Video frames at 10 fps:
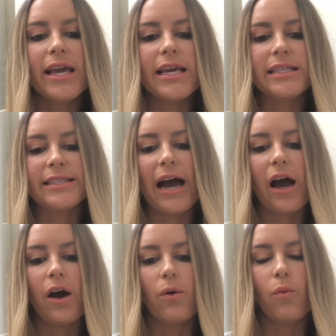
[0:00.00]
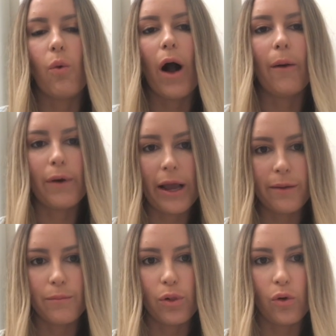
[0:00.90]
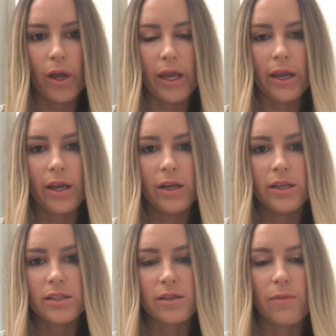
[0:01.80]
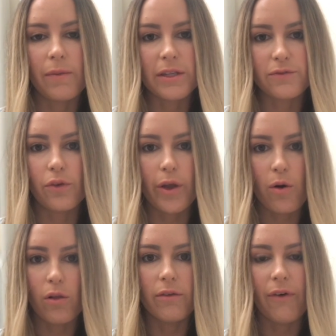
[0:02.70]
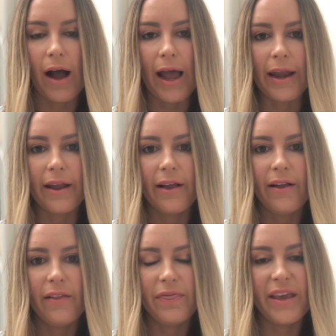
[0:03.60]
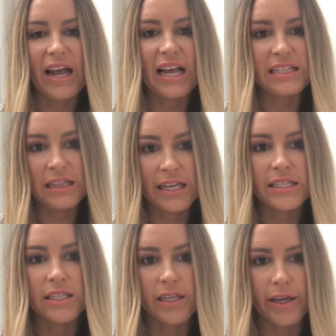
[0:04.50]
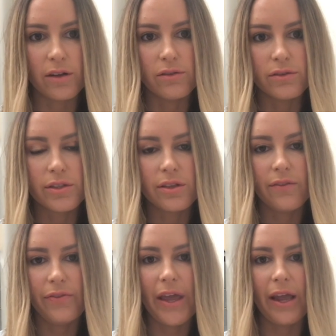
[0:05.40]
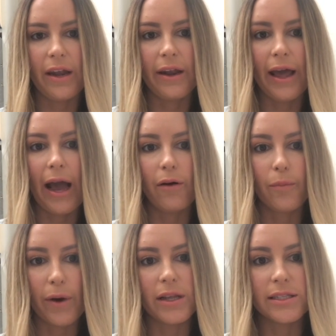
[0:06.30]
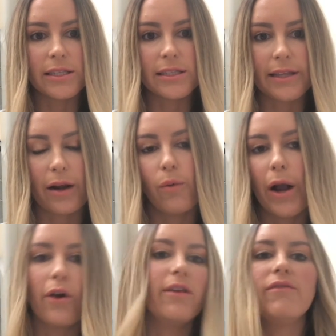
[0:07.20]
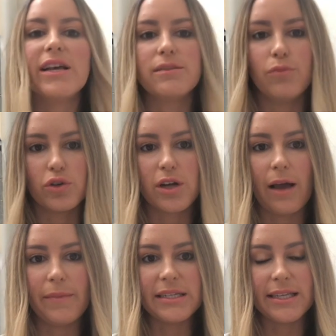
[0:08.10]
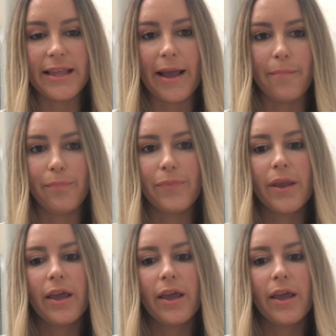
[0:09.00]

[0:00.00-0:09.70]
Is that why would I employ someone that's fully qualified that has less skills than our apprentices. Like, why not invest more time into them